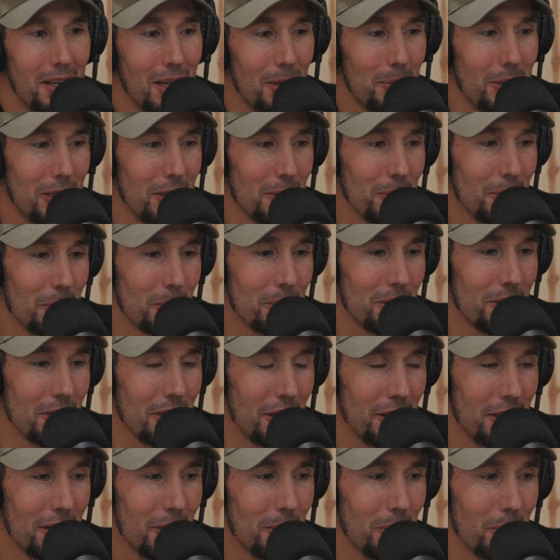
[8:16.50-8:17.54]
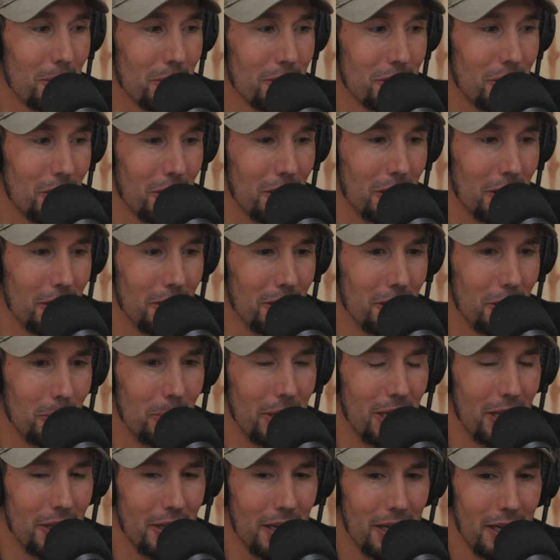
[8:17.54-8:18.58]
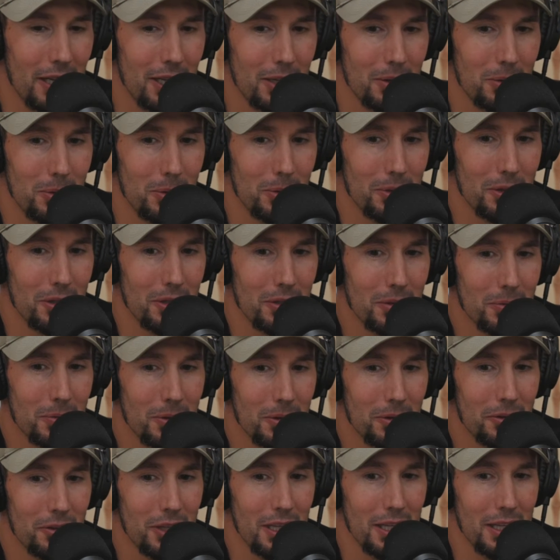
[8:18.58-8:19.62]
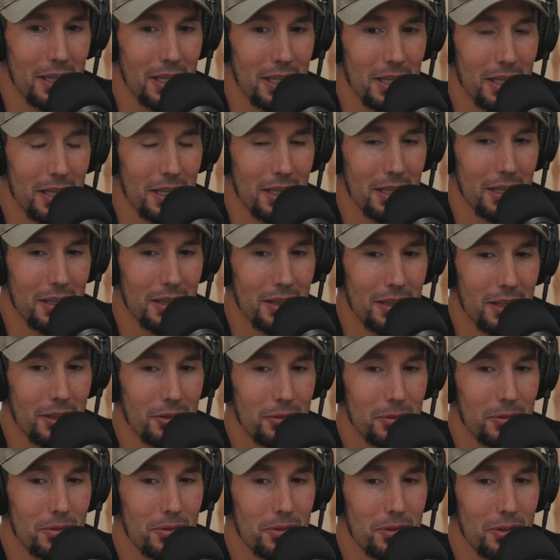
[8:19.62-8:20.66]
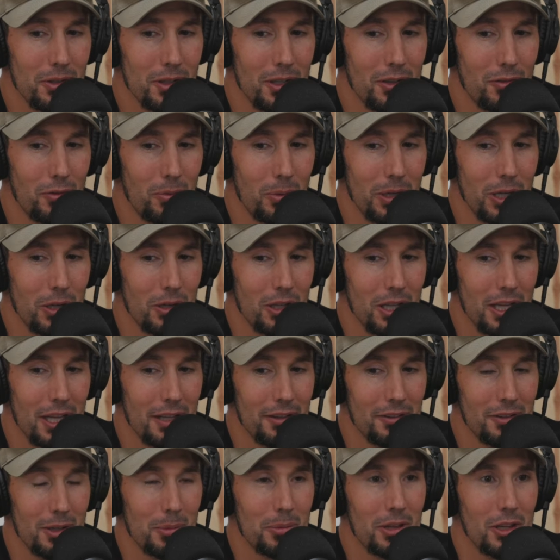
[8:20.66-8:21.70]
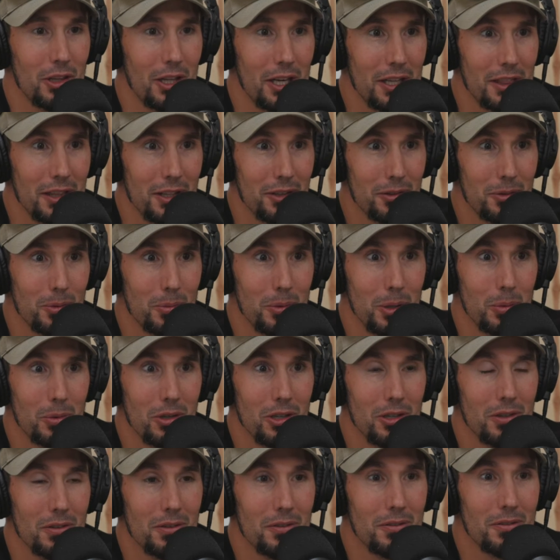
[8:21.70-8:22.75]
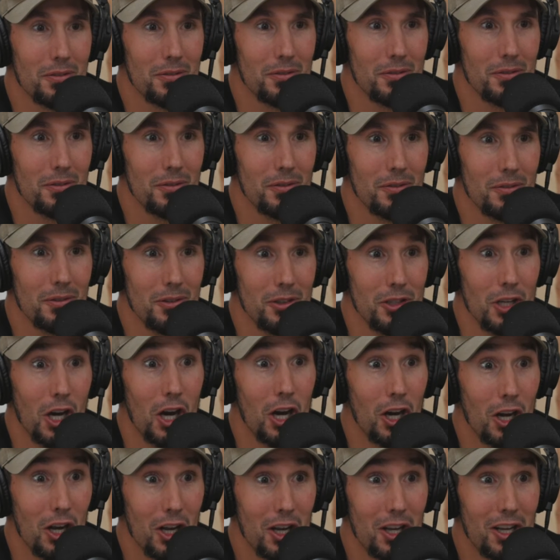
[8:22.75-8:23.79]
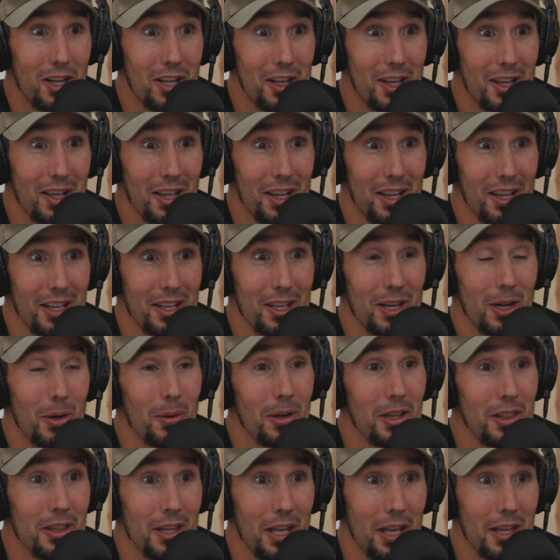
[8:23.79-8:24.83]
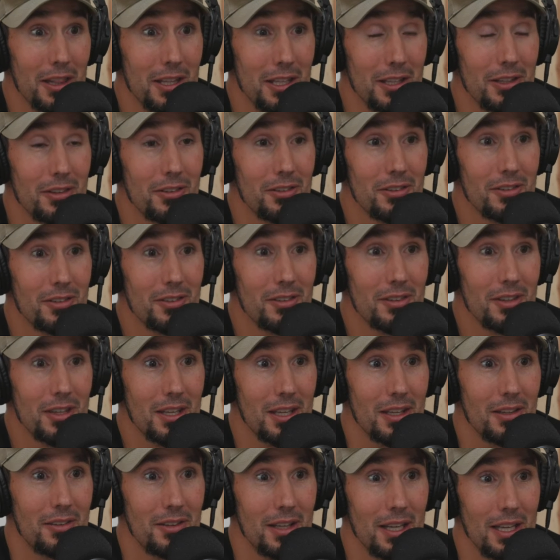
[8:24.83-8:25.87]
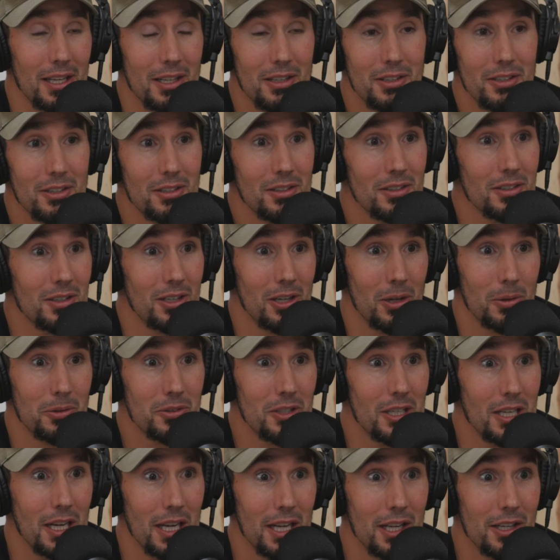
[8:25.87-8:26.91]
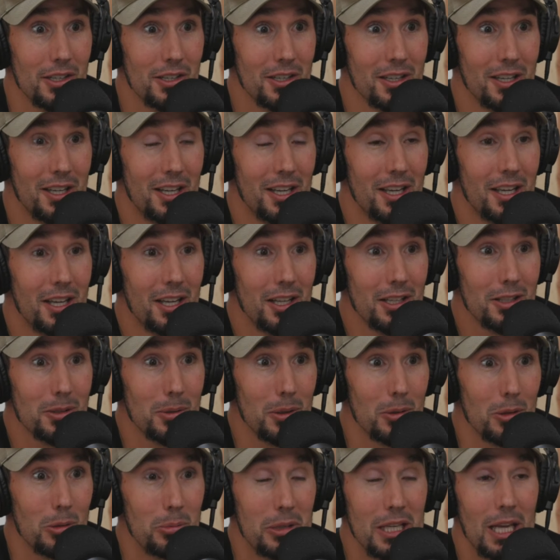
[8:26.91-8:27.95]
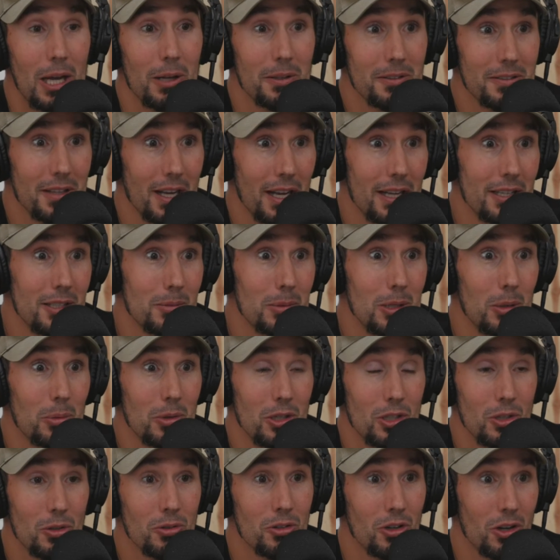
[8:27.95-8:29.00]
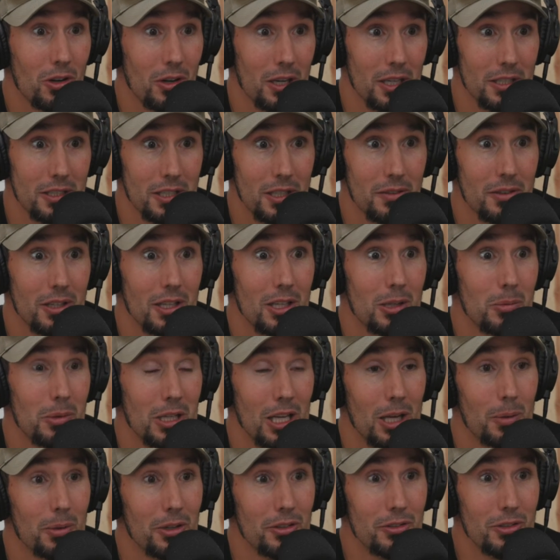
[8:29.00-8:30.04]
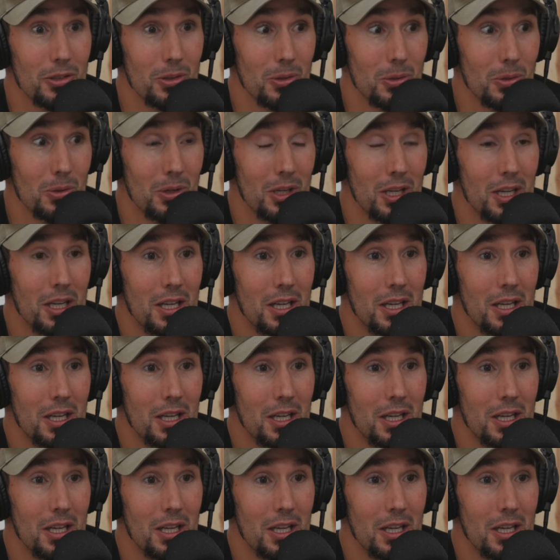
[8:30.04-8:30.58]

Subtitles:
I mean, I think we were talking a little bit on the hike where we were saying that if we all had something like this when we were young, and these kids age, teenage, to be able to be outside, to be able to use our creativity, to be able to,